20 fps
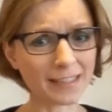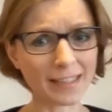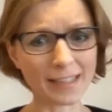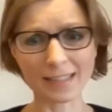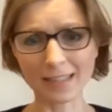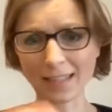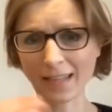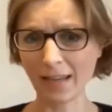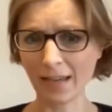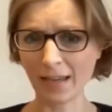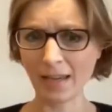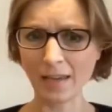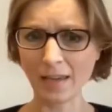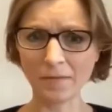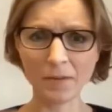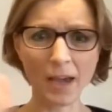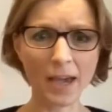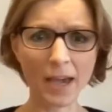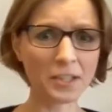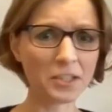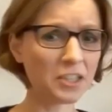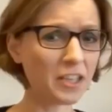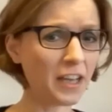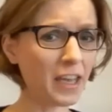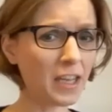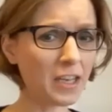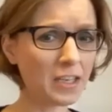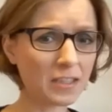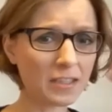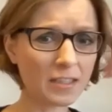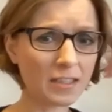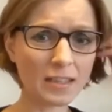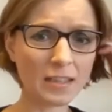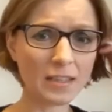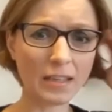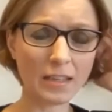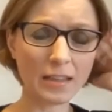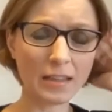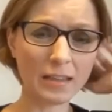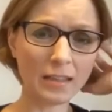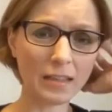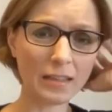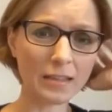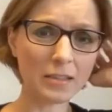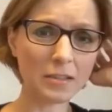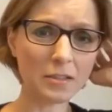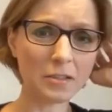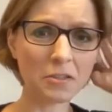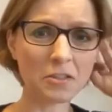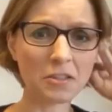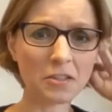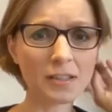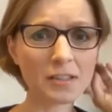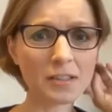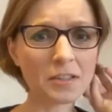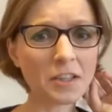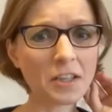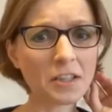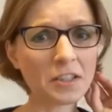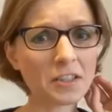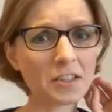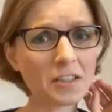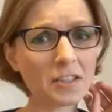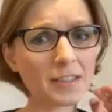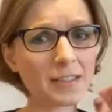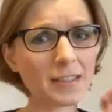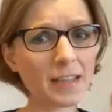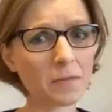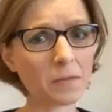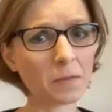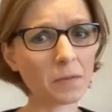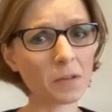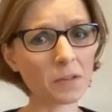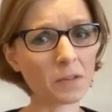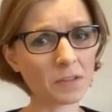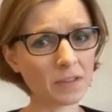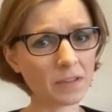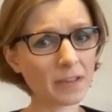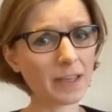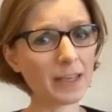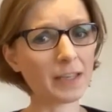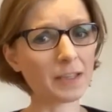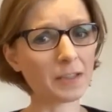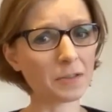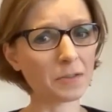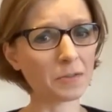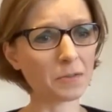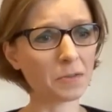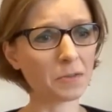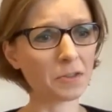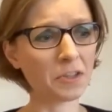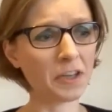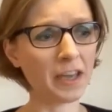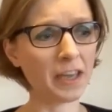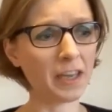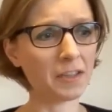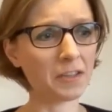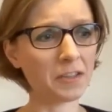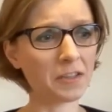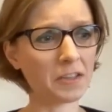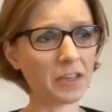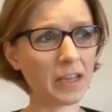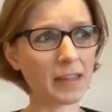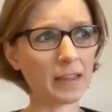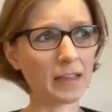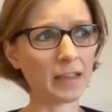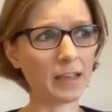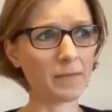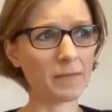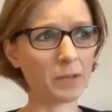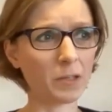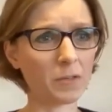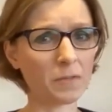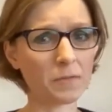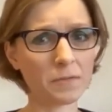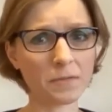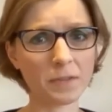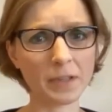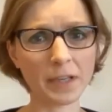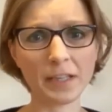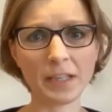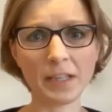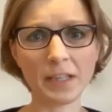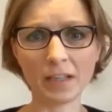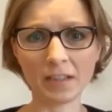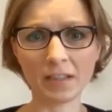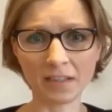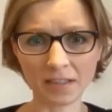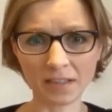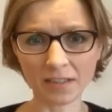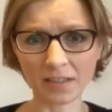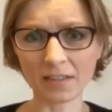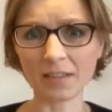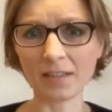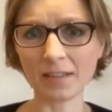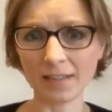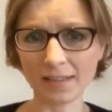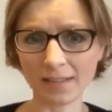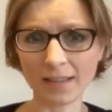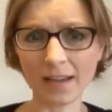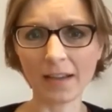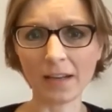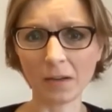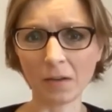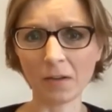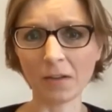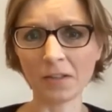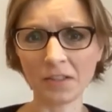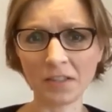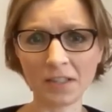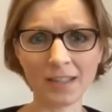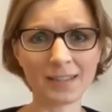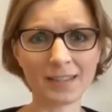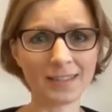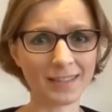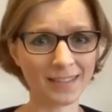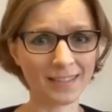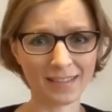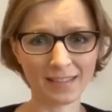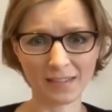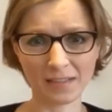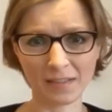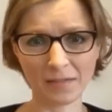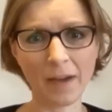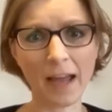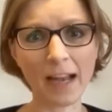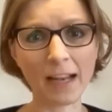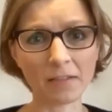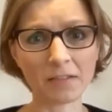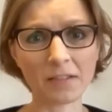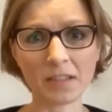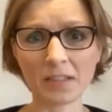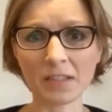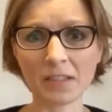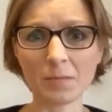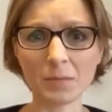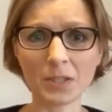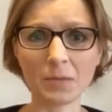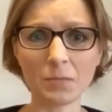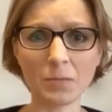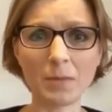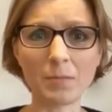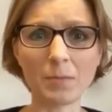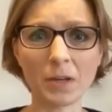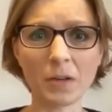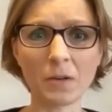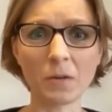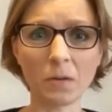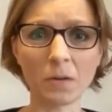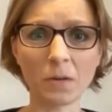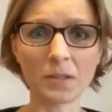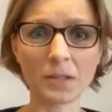that if you had change in the institutional structures, that would also lead to change at the level of ideas and ideologies and the value systems that people hold?